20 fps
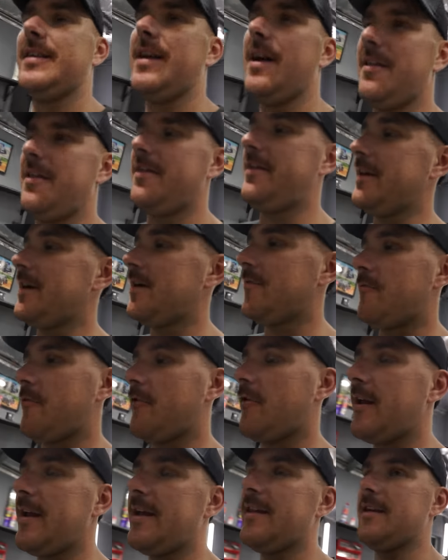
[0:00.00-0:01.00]
The other thing I'm
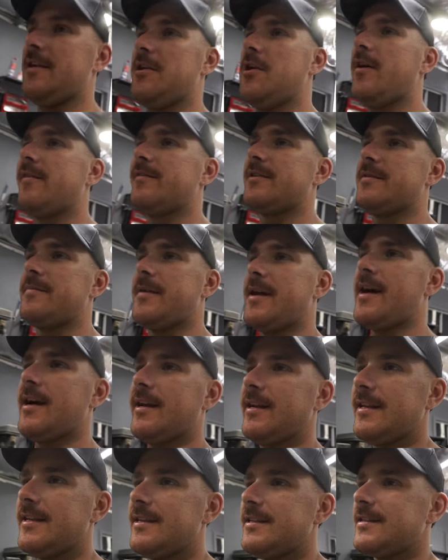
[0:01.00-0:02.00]
really nervous
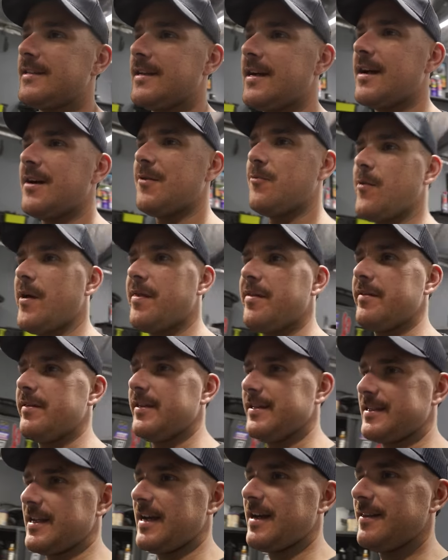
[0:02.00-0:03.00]
about is uh, whether
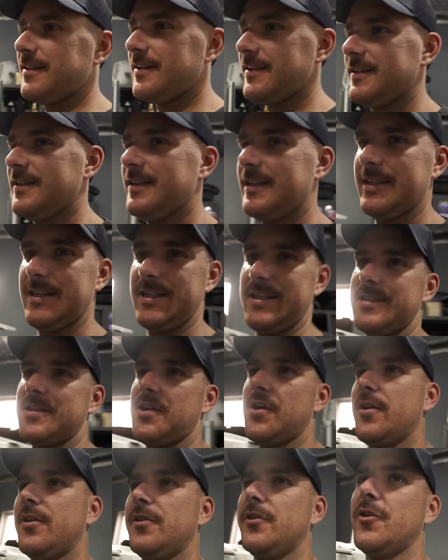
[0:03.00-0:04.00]
this color is
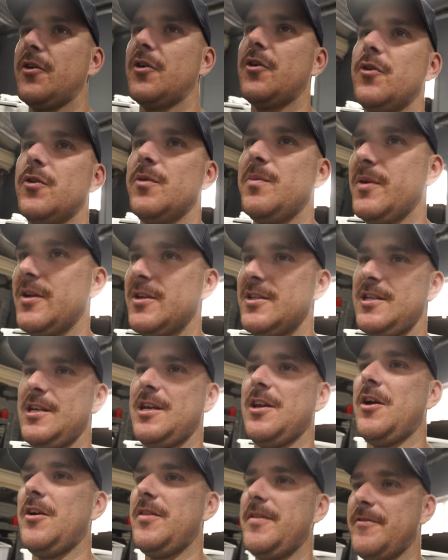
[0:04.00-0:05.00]
going to look good, because you
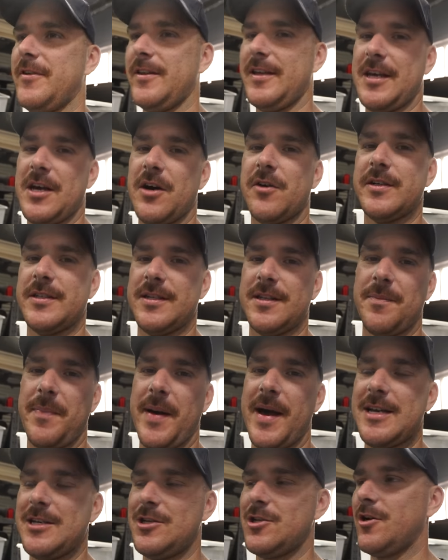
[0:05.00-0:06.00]
can only really go into the
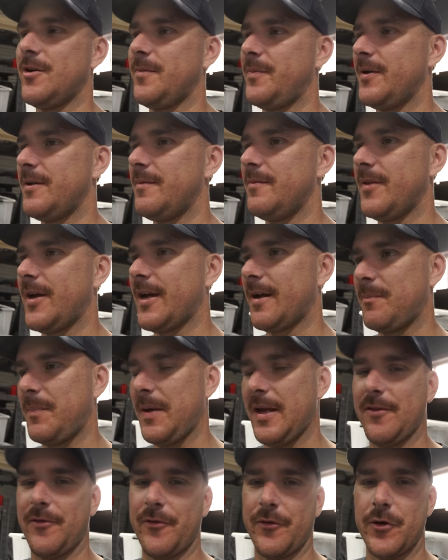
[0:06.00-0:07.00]
paint shop and like
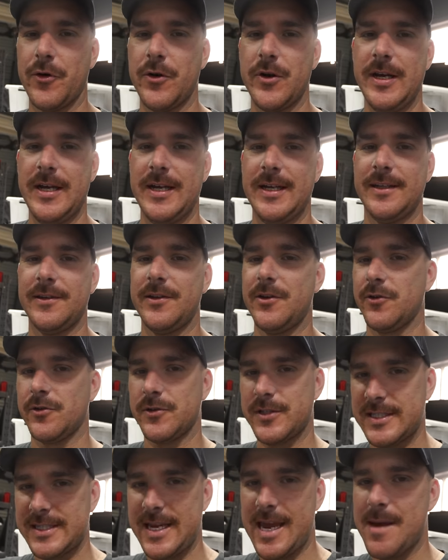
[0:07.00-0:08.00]
pick through little
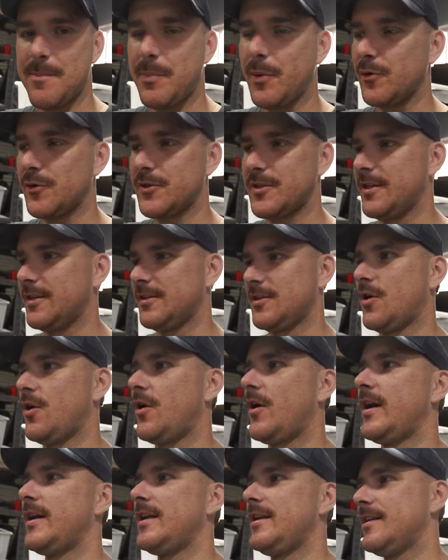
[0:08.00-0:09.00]
samples that are
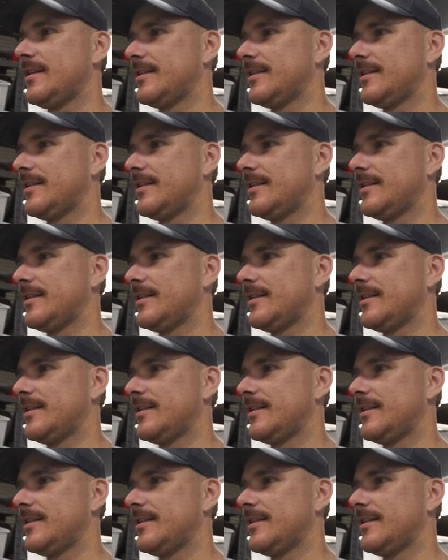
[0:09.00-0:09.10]
tiny.